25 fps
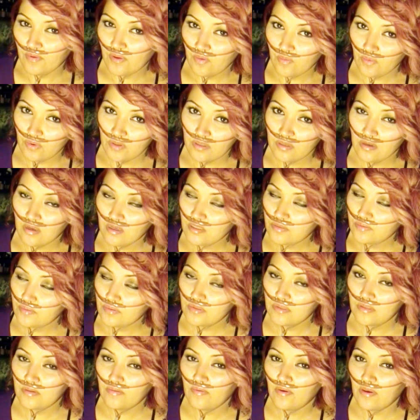living with
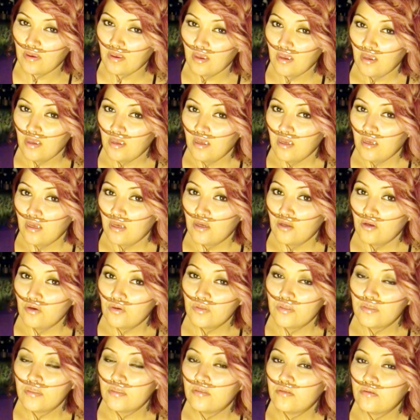non-specific
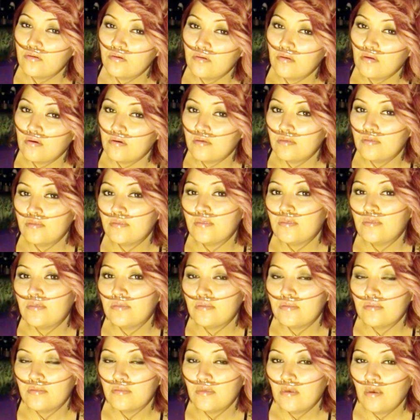interstitial lung
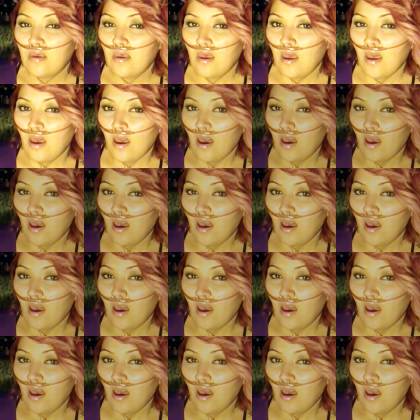disease.